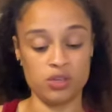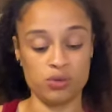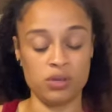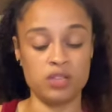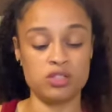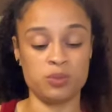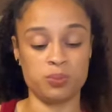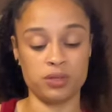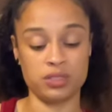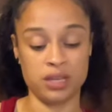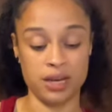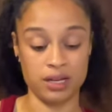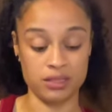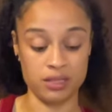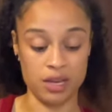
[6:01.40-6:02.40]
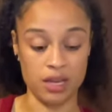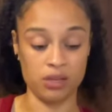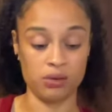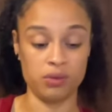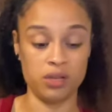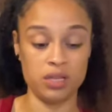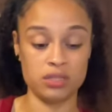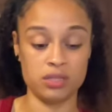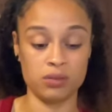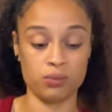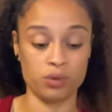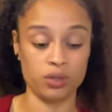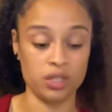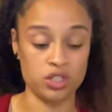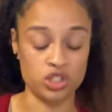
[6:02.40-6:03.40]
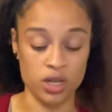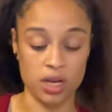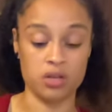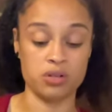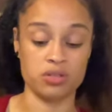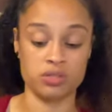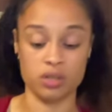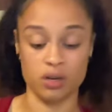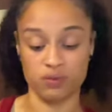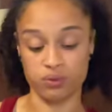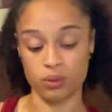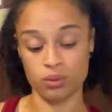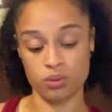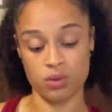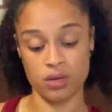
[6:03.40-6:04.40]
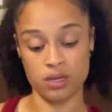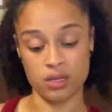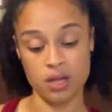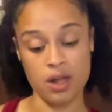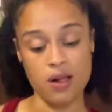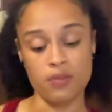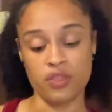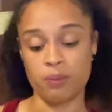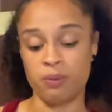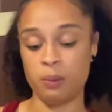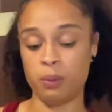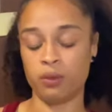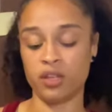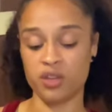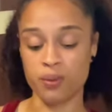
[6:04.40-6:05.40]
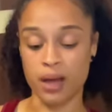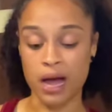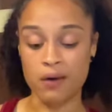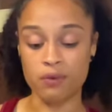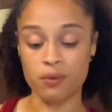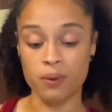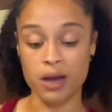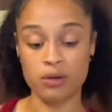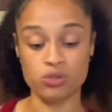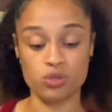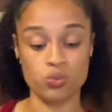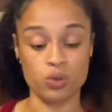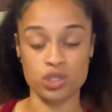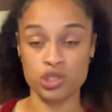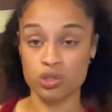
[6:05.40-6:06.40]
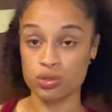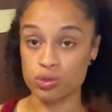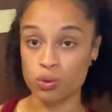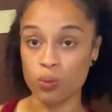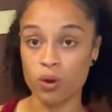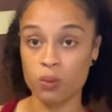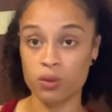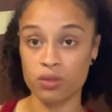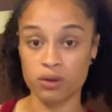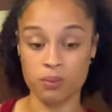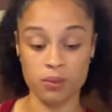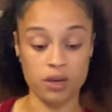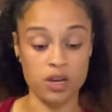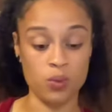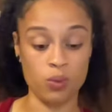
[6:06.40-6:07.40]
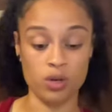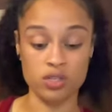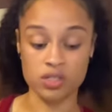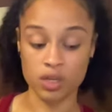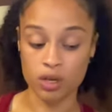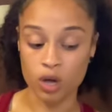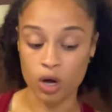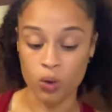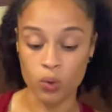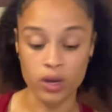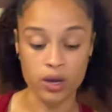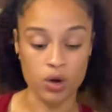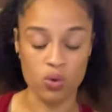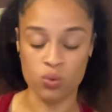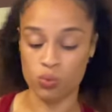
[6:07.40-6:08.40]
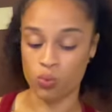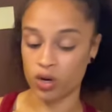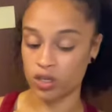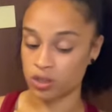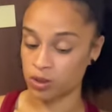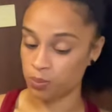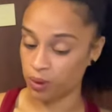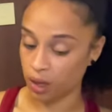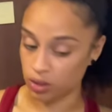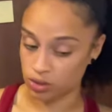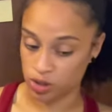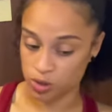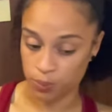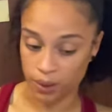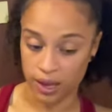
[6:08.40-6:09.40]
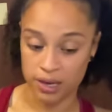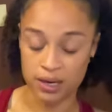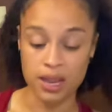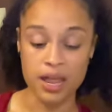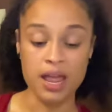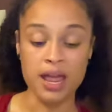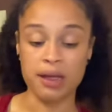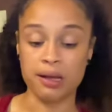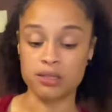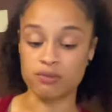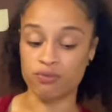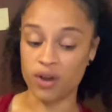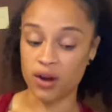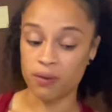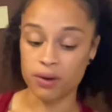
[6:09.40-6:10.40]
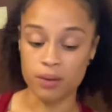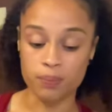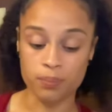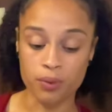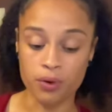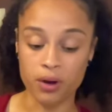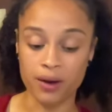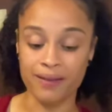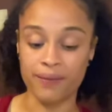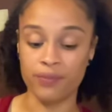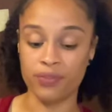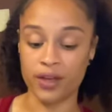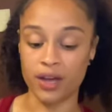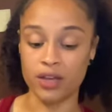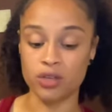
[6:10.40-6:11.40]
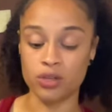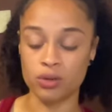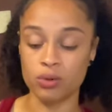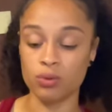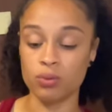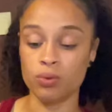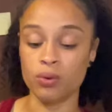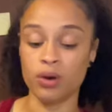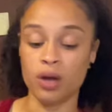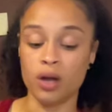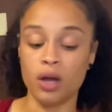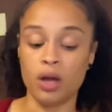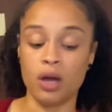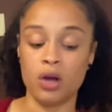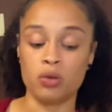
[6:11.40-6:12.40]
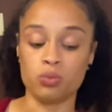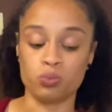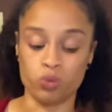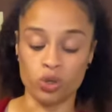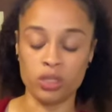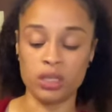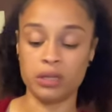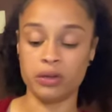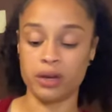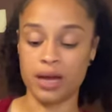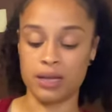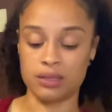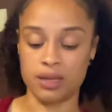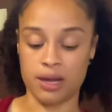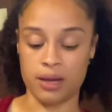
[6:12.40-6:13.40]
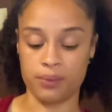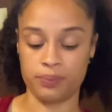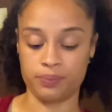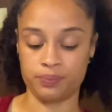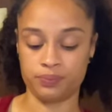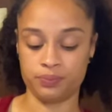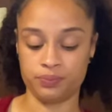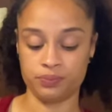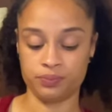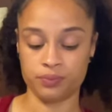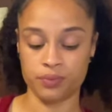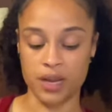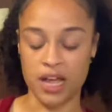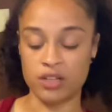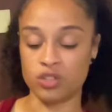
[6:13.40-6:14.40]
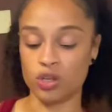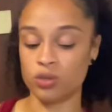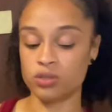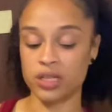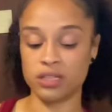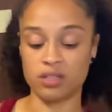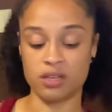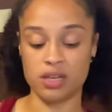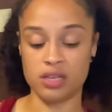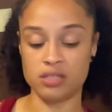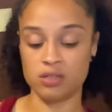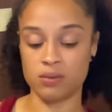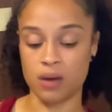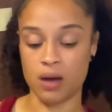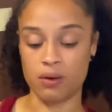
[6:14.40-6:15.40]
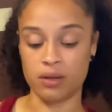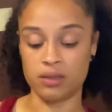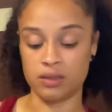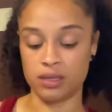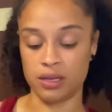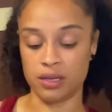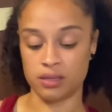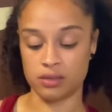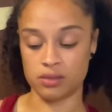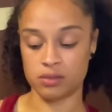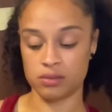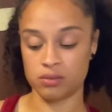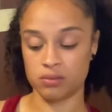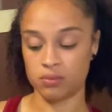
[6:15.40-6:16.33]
you need to protect it and you need to really check yourself real quick. The people that you have around you, what you're doing with your money, where is it going, who, where is it being spent, it's very important that you really look at that and don't take the easy route in things.